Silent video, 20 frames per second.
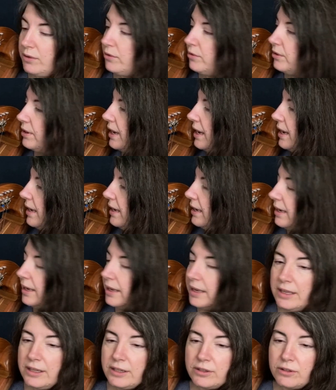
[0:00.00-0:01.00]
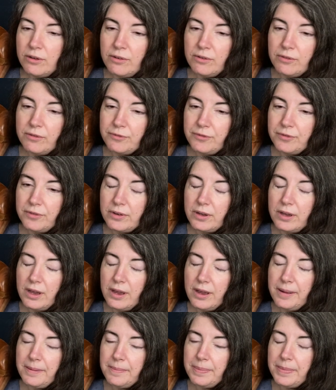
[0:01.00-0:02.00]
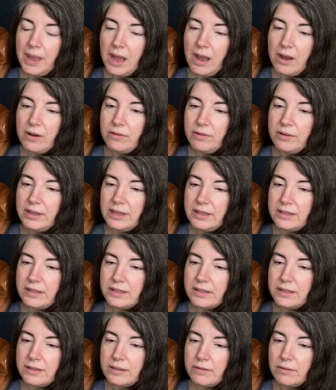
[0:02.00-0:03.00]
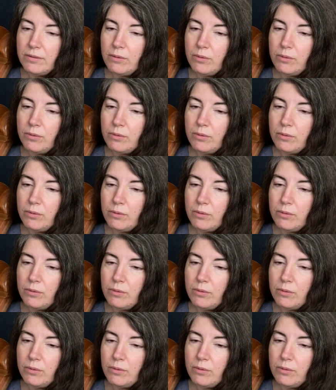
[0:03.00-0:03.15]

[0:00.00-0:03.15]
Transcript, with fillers: Okay, so um, how it's